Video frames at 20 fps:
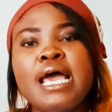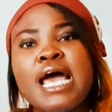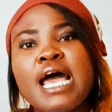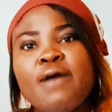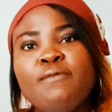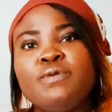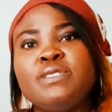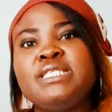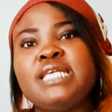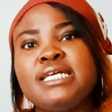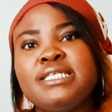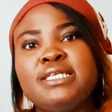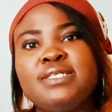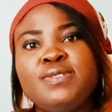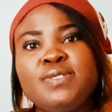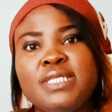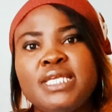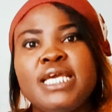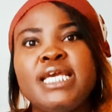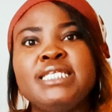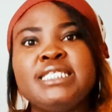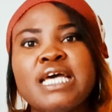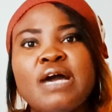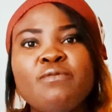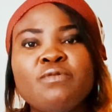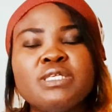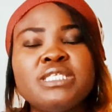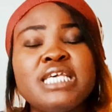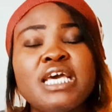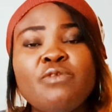And we started to date
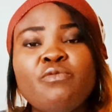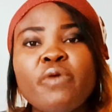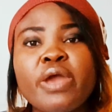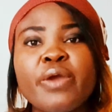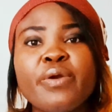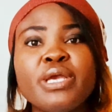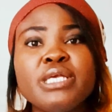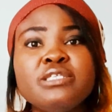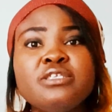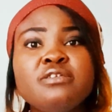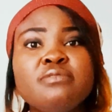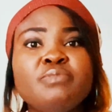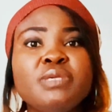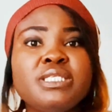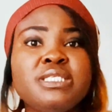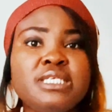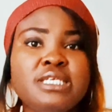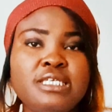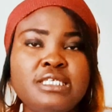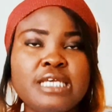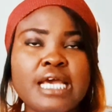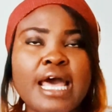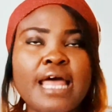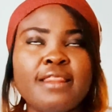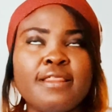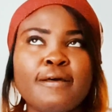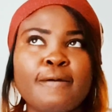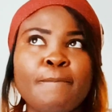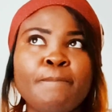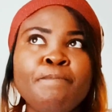and we said we're going to meet each
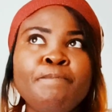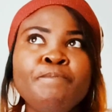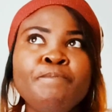other.